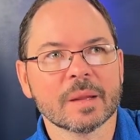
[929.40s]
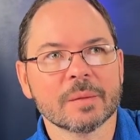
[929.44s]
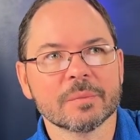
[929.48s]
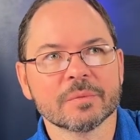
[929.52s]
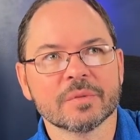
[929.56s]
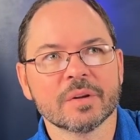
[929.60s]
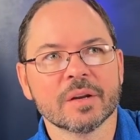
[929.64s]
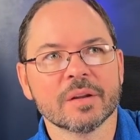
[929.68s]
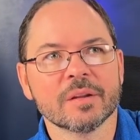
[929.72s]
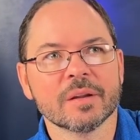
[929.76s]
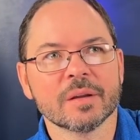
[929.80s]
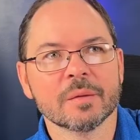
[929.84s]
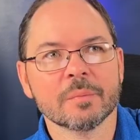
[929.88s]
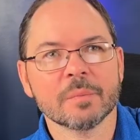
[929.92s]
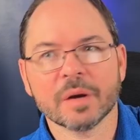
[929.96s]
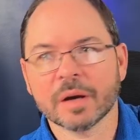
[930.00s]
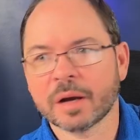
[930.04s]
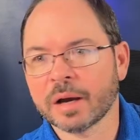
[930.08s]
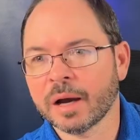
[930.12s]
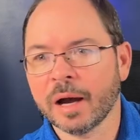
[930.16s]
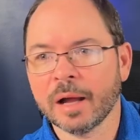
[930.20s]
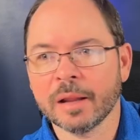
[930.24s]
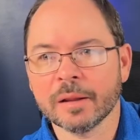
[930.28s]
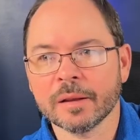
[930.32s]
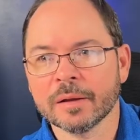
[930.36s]
trying to think,
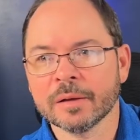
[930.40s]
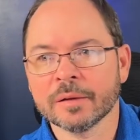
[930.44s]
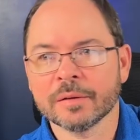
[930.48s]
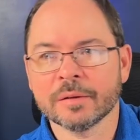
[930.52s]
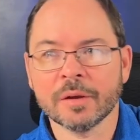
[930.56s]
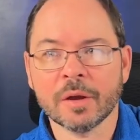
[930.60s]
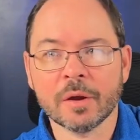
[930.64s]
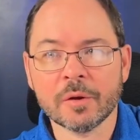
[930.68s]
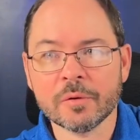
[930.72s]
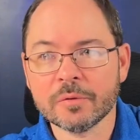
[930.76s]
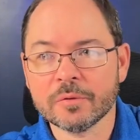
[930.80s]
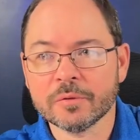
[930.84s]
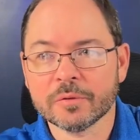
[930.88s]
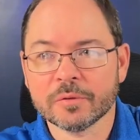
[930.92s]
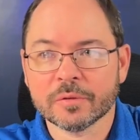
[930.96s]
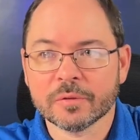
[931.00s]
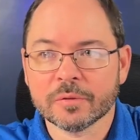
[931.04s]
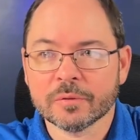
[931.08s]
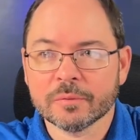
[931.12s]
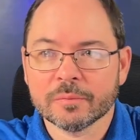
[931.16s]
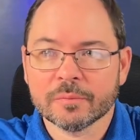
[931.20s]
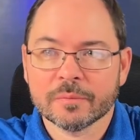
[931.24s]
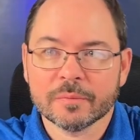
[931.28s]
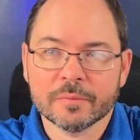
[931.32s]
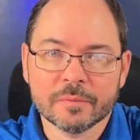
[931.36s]
McCalla
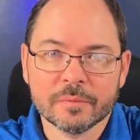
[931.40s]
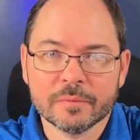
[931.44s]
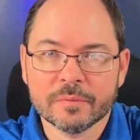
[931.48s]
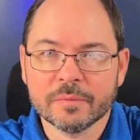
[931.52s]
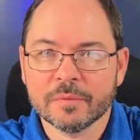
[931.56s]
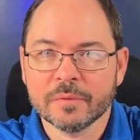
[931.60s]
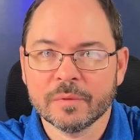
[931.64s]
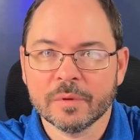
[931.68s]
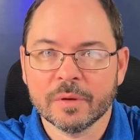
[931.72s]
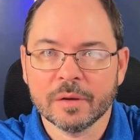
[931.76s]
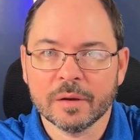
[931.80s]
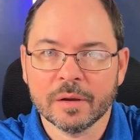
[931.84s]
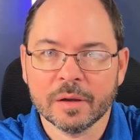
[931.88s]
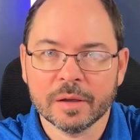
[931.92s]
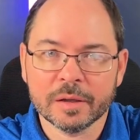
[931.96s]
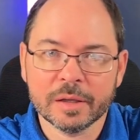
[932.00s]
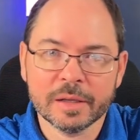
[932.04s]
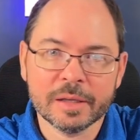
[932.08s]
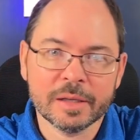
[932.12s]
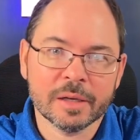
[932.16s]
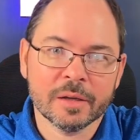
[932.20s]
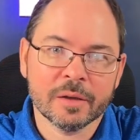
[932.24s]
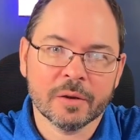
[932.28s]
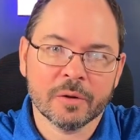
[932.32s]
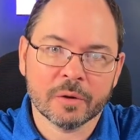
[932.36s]
knows
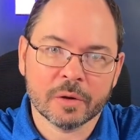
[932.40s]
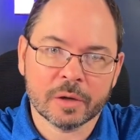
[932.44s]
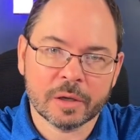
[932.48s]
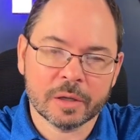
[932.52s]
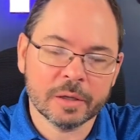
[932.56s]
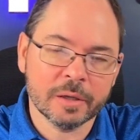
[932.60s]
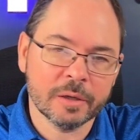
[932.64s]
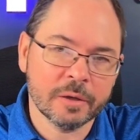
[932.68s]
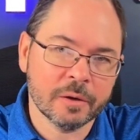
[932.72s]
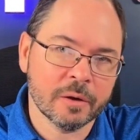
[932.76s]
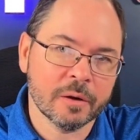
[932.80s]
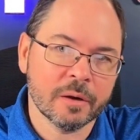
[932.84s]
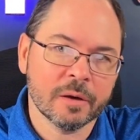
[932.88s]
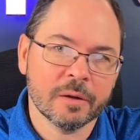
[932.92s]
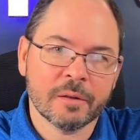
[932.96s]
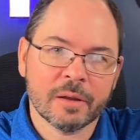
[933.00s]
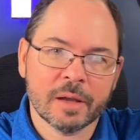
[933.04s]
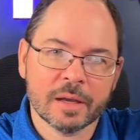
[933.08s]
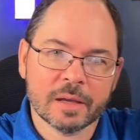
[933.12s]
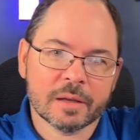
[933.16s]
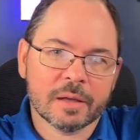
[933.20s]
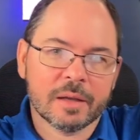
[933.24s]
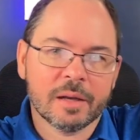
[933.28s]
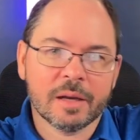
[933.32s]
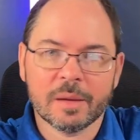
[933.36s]
Helena or Calera.
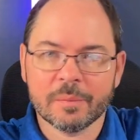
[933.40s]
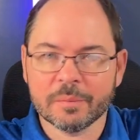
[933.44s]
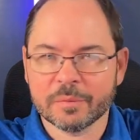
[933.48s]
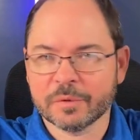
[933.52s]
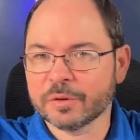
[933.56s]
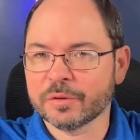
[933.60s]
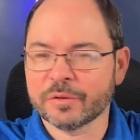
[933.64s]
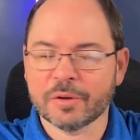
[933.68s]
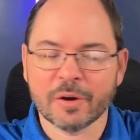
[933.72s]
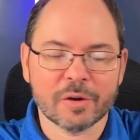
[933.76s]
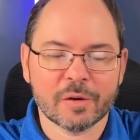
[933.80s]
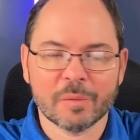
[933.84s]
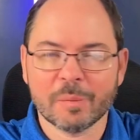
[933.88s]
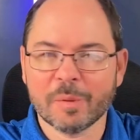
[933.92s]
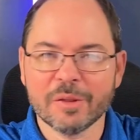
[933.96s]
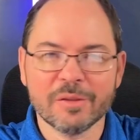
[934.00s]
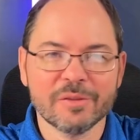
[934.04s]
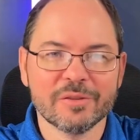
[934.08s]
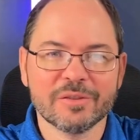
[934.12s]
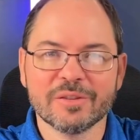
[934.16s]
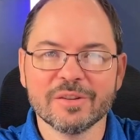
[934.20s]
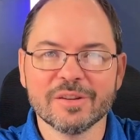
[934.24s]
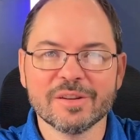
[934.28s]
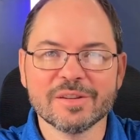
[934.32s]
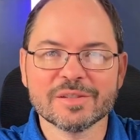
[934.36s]
Like, and I'm talking about
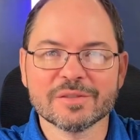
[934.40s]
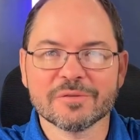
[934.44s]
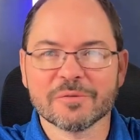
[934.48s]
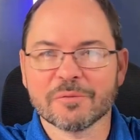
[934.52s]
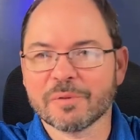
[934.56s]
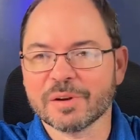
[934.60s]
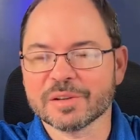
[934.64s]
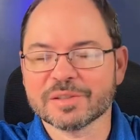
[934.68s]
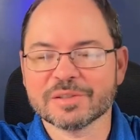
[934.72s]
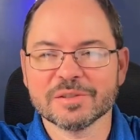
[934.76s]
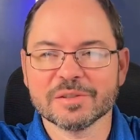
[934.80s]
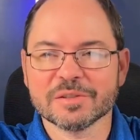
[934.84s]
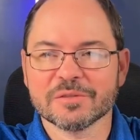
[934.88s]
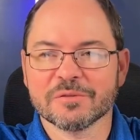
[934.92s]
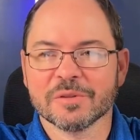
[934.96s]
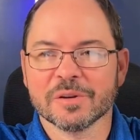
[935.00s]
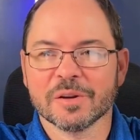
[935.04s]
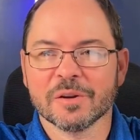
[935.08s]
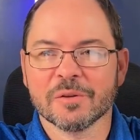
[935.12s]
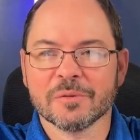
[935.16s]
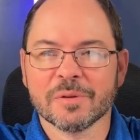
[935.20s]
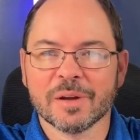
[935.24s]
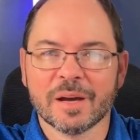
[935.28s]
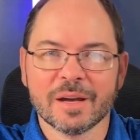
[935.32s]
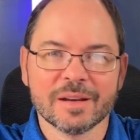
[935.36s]
these cities. If you're watching this
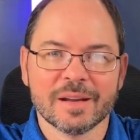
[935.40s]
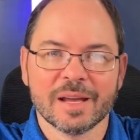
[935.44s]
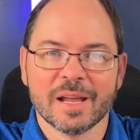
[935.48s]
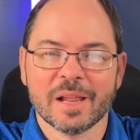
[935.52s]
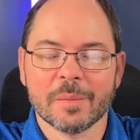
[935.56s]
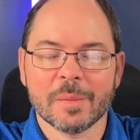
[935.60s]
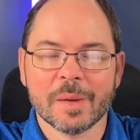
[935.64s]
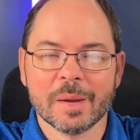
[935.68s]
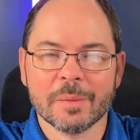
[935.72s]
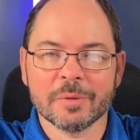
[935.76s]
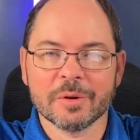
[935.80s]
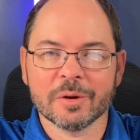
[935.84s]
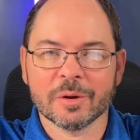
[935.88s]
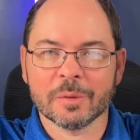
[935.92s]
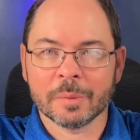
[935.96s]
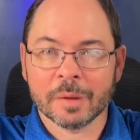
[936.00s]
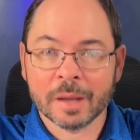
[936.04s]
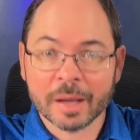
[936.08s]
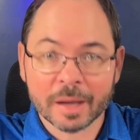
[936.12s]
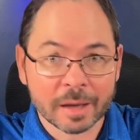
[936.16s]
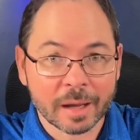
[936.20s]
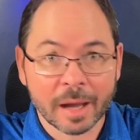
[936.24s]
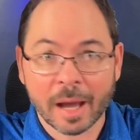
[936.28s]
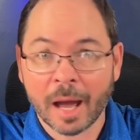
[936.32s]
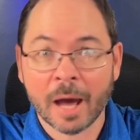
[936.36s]
video not in Alabama, you're gonna be
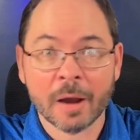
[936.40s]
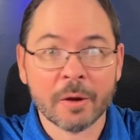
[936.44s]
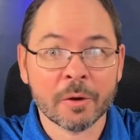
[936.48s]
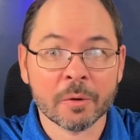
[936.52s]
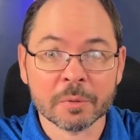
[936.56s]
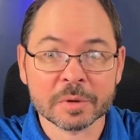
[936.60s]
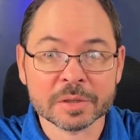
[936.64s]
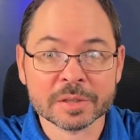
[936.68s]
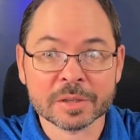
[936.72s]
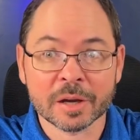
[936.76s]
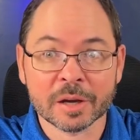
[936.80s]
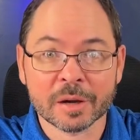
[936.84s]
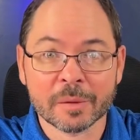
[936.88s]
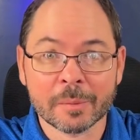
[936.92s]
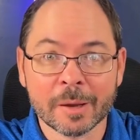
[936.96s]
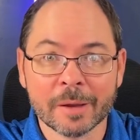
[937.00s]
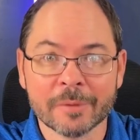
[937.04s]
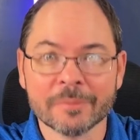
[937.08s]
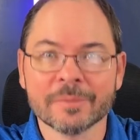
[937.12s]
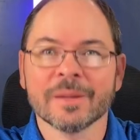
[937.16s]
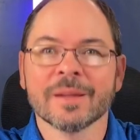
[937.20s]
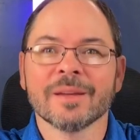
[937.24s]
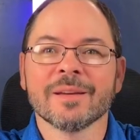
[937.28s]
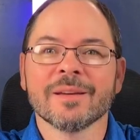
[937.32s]
like, I don't know what he's talking about.